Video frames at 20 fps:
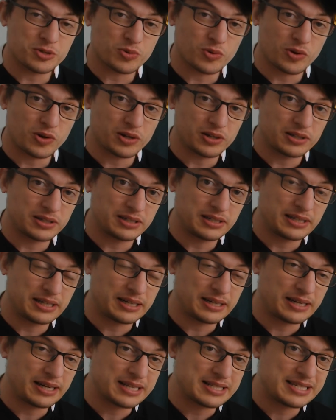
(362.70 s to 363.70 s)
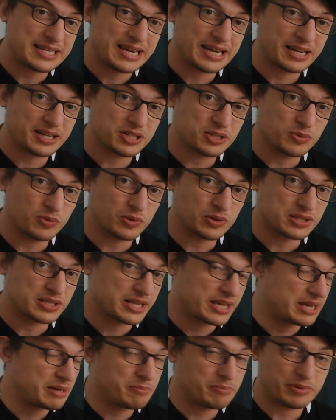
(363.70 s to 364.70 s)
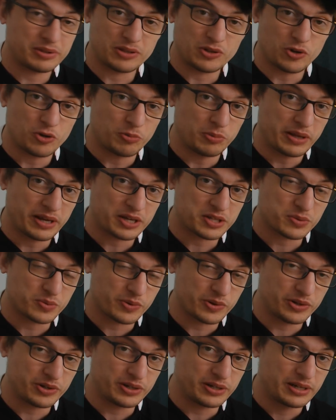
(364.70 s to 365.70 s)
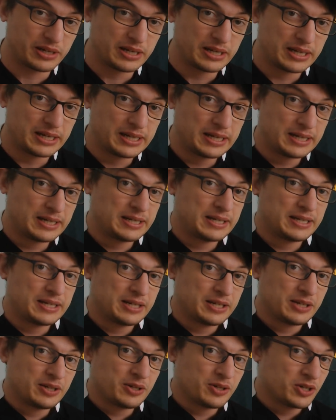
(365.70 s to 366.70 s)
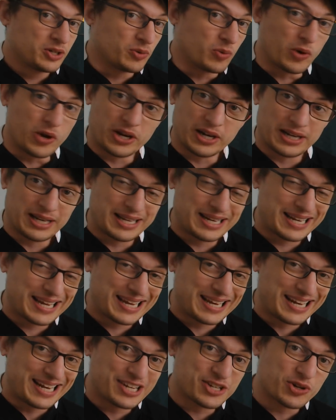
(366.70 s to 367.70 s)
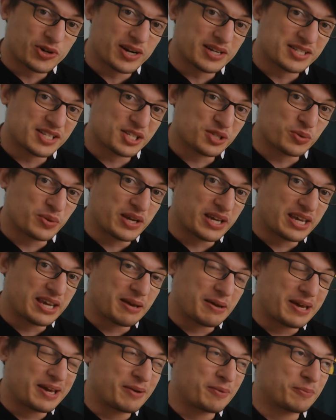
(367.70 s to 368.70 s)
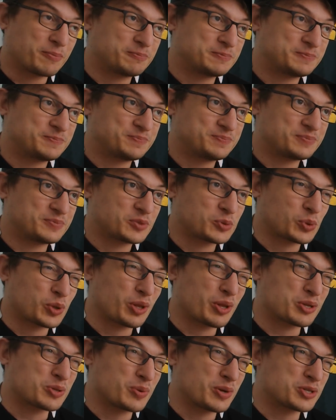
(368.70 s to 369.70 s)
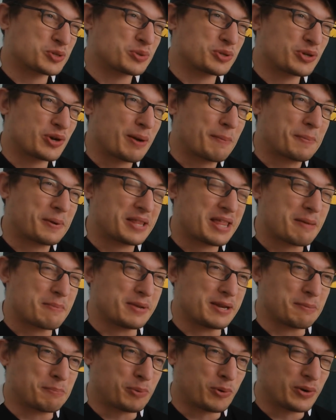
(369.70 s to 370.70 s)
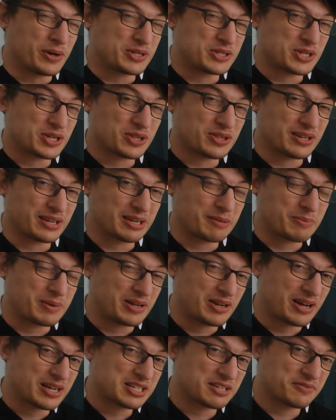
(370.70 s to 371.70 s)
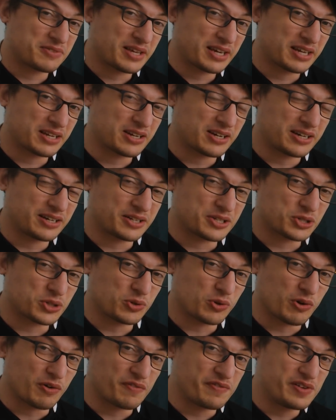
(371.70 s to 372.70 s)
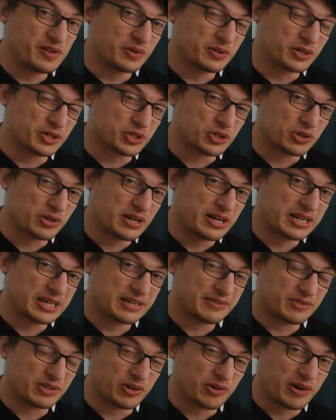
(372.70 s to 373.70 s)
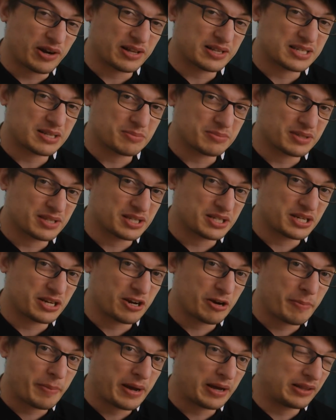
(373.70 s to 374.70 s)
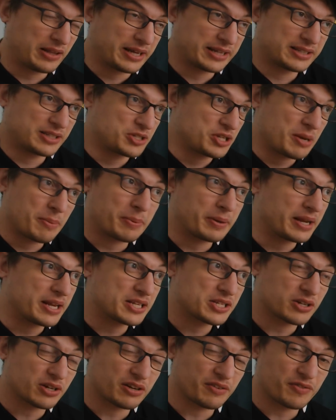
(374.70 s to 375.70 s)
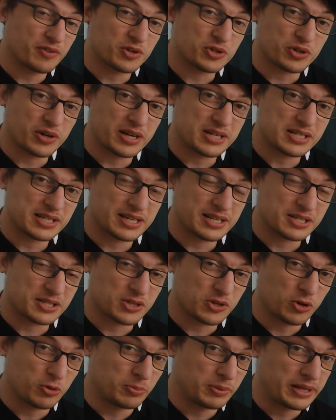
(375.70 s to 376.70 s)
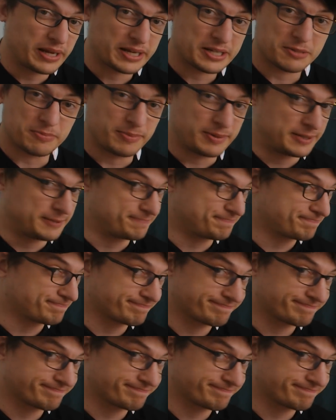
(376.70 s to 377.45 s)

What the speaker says: were on attack towards the end, but the All Blacks weren't letting in any tries this week. It's one of those ones when you're up by that many points, you think it'd be nice if they could kind of score a feel-good try, give the crowd something to cheer about, like the Japanese got a few tries against the All Blacks, but